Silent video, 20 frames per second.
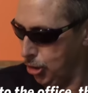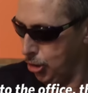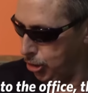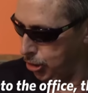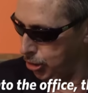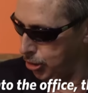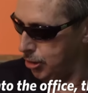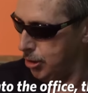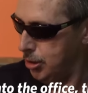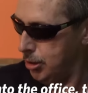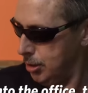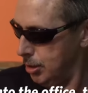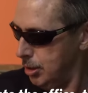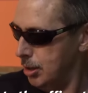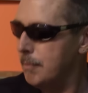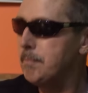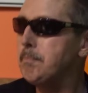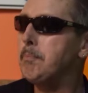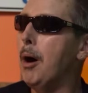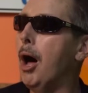her
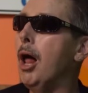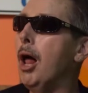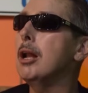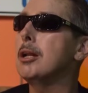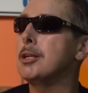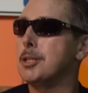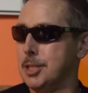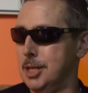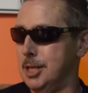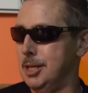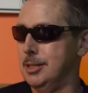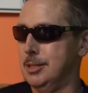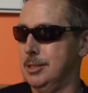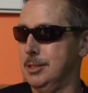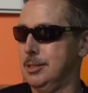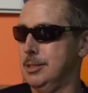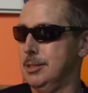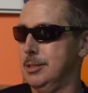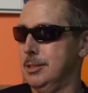policies.